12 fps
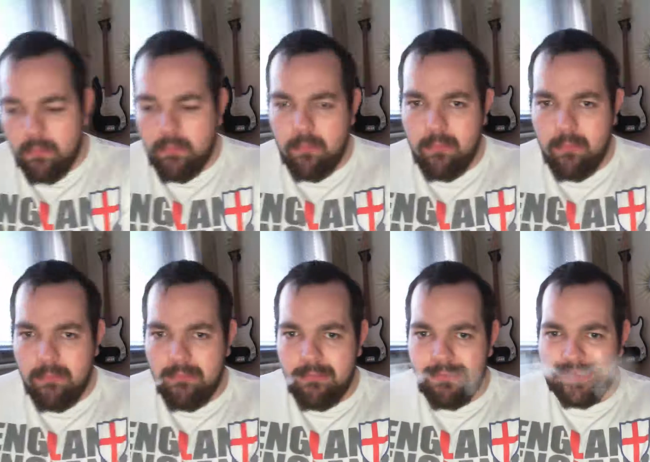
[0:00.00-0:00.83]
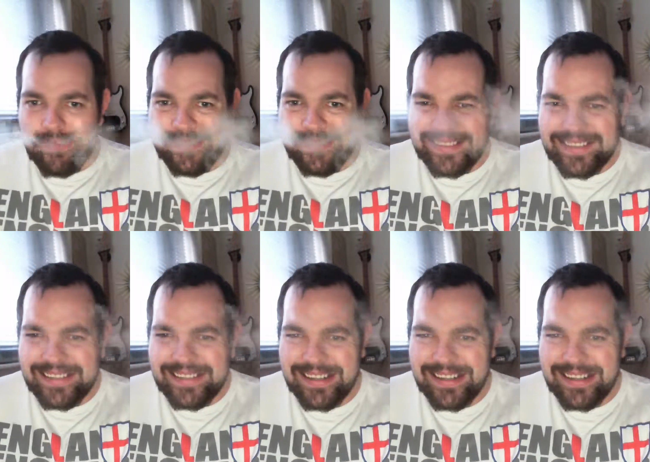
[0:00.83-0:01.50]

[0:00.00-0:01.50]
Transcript: You might be deep in this game.